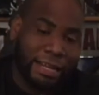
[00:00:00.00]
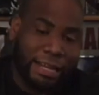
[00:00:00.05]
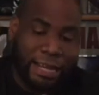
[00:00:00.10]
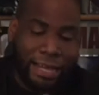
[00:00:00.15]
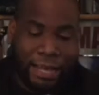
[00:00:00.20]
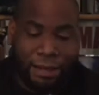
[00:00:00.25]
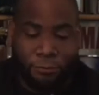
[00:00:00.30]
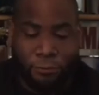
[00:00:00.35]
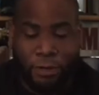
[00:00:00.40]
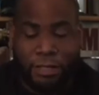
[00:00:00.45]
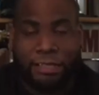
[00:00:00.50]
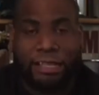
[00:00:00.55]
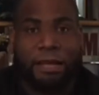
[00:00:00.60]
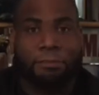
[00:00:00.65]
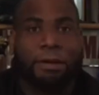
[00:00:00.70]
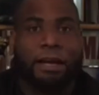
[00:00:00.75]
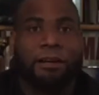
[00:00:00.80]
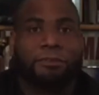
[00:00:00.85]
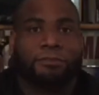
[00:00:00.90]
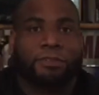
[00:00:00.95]
And one thing
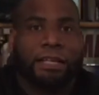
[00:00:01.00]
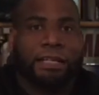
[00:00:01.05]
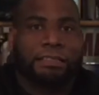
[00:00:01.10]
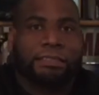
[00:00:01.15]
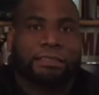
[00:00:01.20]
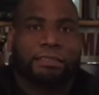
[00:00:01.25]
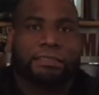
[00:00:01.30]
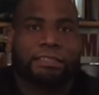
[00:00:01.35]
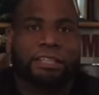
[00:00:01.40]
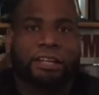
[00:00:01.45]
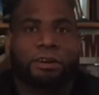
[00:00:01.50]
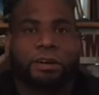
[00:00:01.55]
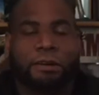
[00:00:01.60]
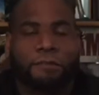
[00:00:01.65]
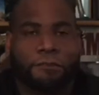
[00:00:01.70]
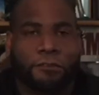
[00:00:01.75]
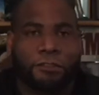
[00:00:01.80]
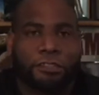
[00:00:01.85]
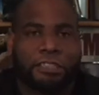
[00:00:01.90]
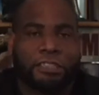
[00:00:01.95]
about resin, you know,
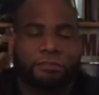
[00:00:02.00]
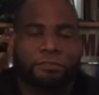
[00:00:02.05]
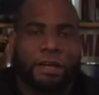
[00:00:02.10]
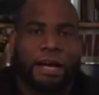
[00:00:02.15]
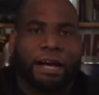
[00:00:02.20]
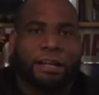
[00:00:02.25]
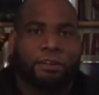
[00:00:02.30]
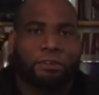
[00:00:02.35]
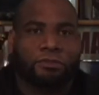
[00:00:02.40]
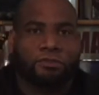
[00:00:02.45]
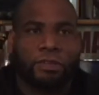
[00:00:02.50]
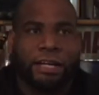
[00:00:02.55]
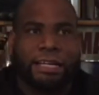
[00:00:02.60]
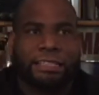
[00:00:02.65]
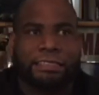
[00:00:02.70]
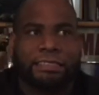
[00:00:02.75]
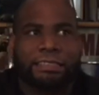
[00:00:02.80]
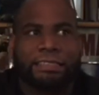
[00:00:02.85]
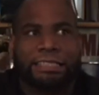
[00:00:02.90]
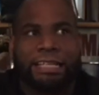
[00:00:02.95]
versus vinyl,
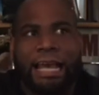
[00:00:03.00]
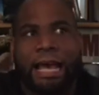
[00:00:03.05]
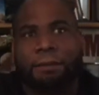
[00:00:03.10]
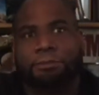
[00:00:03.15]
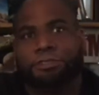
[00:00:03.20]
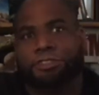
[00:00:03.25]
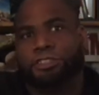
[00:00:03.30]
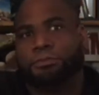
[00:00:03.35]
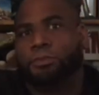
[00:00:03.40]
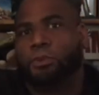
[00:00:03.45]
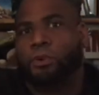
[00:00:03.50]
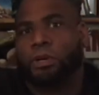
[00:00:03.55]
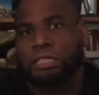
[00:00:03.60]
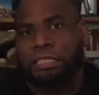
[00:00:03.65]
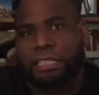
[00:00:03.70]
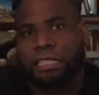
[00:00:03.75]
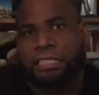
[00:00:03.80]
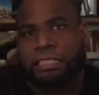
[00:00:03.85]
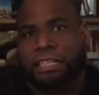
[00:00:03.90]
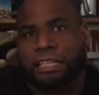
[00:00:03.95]
resin captures more
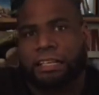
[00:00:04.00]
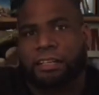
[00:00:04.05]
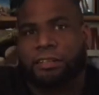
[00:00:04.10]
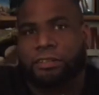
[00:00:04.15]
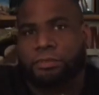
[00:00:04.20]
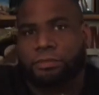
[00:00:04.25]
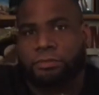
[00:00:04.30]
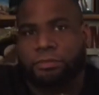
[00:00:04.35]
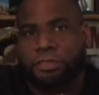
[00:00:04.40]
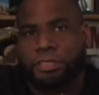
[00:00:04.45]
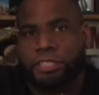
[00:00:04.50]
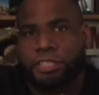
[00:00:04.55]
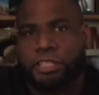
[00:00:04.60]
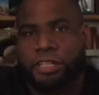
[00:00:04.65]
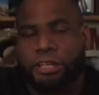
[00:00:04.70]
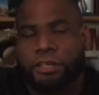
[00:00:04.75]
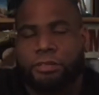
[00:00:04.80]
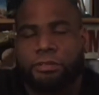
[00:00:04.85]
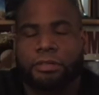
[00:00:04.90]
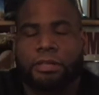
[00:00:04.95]
detail, you
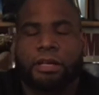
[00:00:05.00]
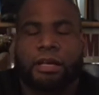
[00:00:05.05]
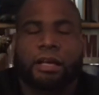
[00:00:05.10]
know.